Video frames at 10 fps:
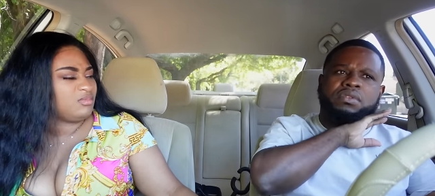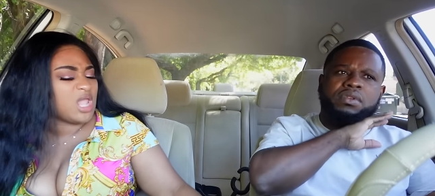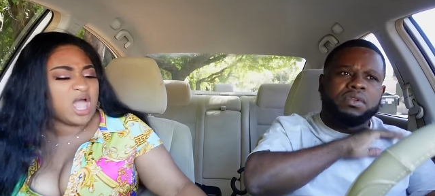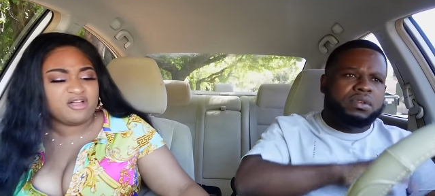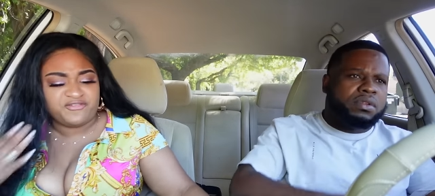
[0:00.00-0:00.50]

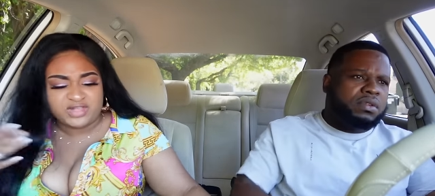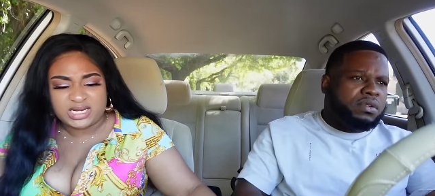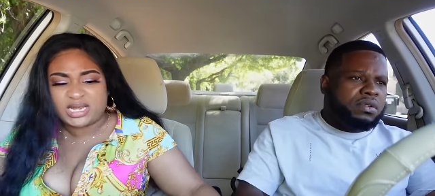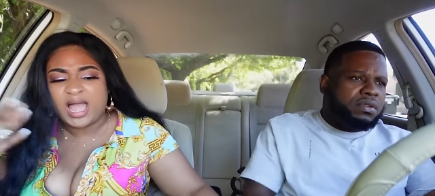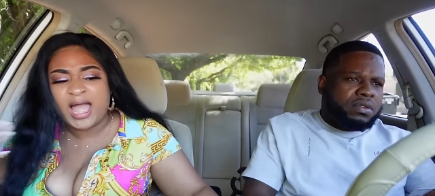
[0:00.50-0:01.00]
Speaker 1: And I'm
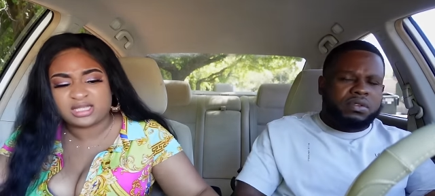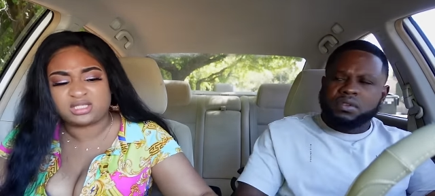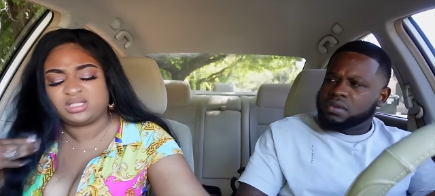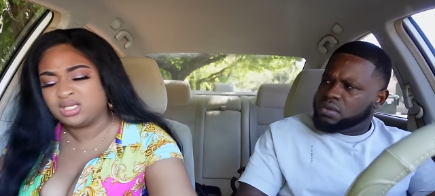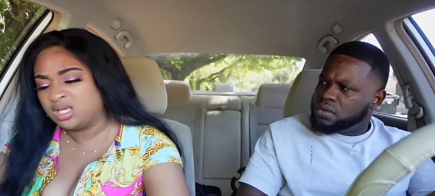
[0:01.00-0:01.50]
feeling
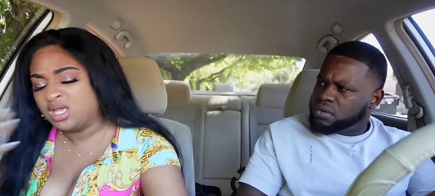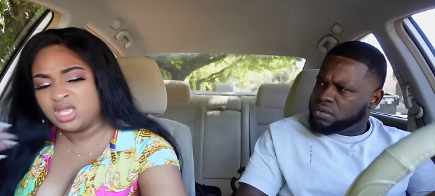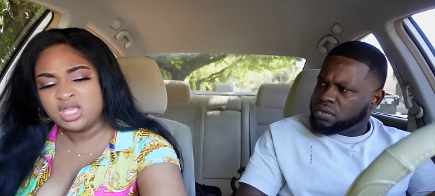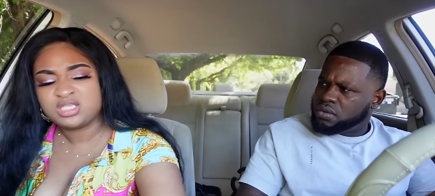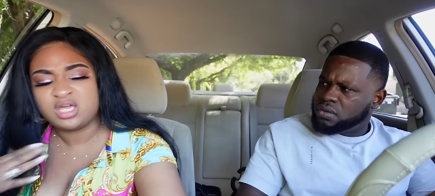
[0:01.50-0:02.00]
hot.
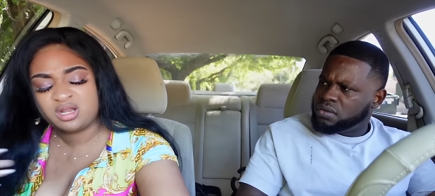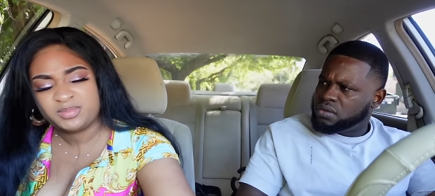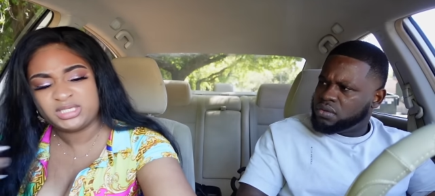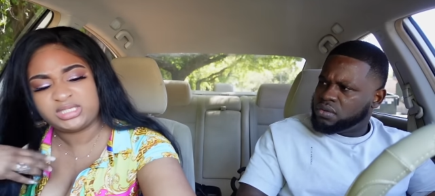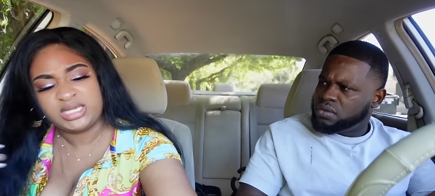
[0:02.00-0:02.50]
Turn
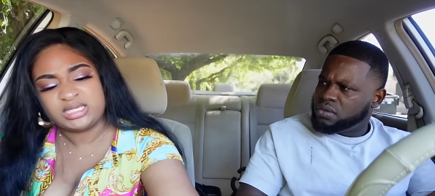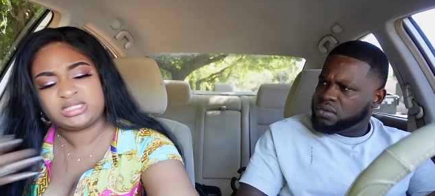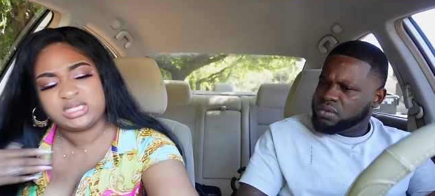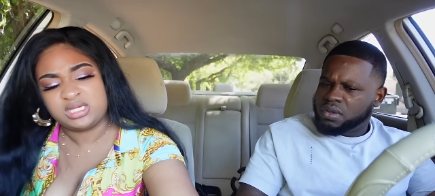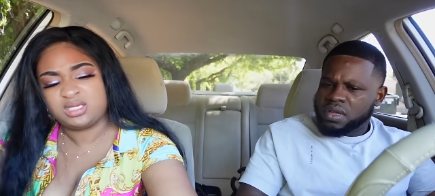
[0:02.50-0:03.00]
up this A
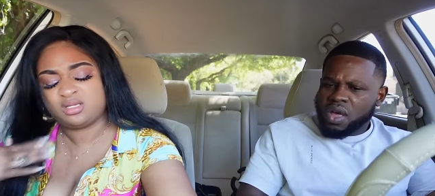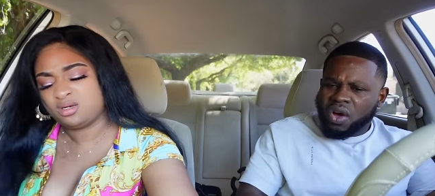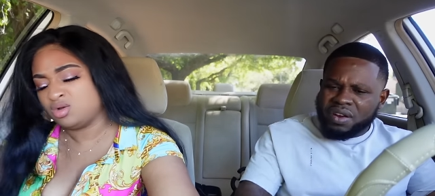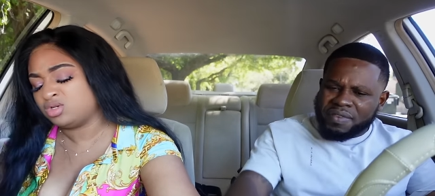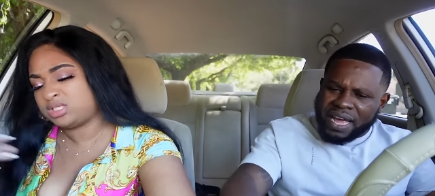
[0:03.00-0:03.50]
C.
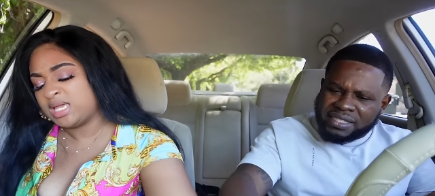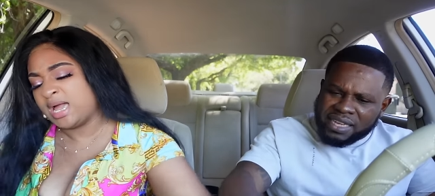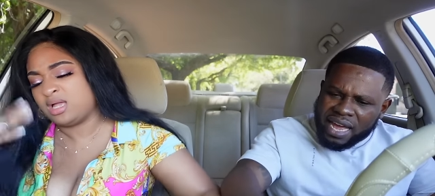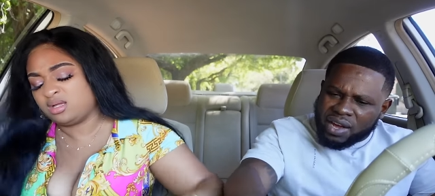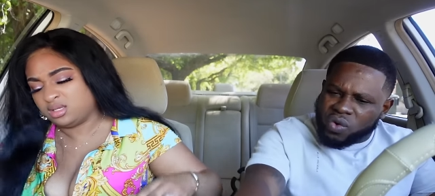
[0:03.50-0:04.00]
Speaker 2: No, Olivia, sir.
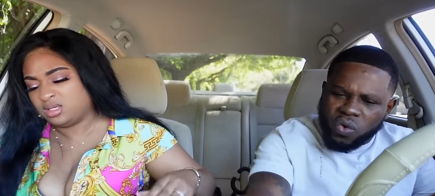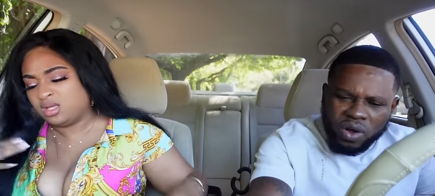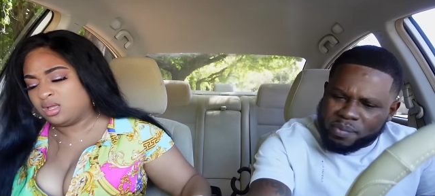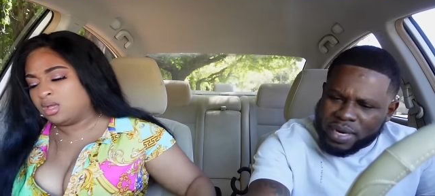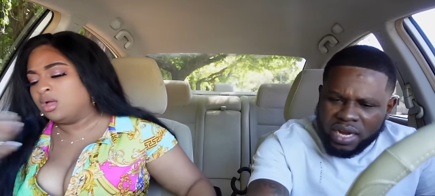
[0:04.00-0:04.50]
I'm trying
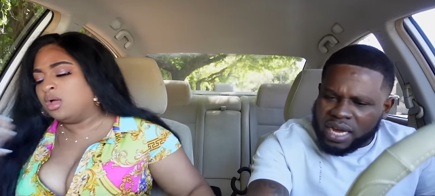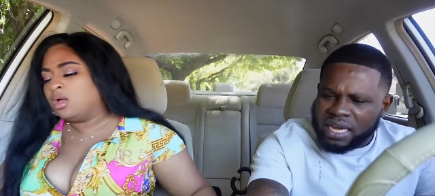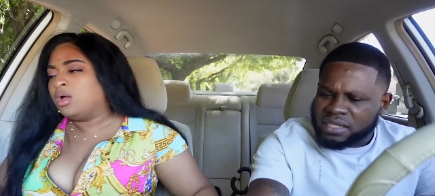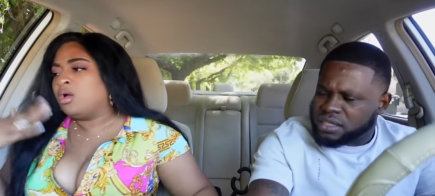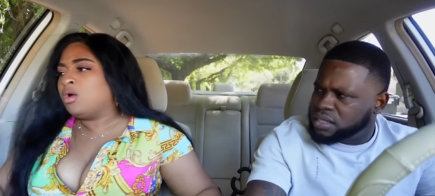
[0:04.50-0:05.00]
cold, me
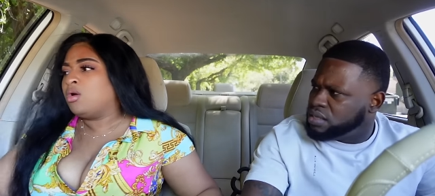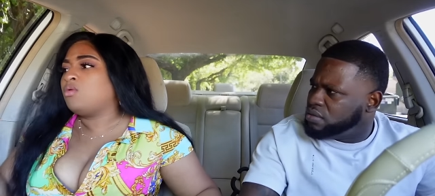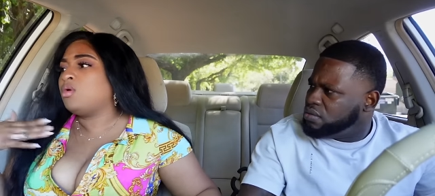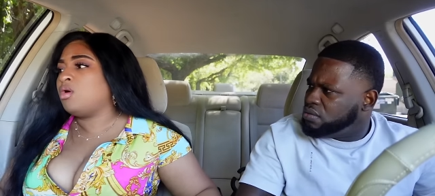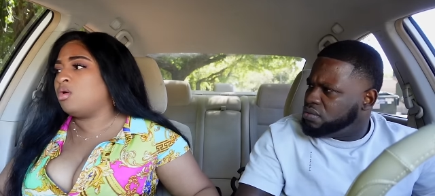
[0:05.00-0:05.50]
not.
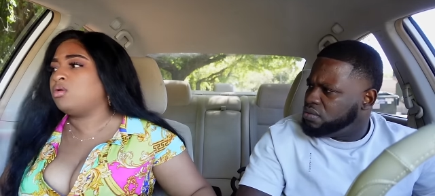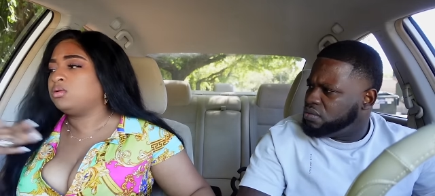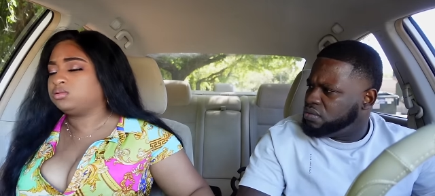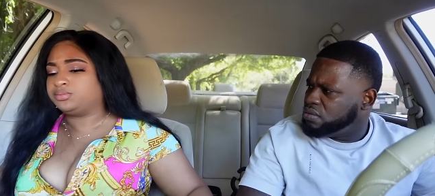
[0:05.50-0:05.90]
Oh.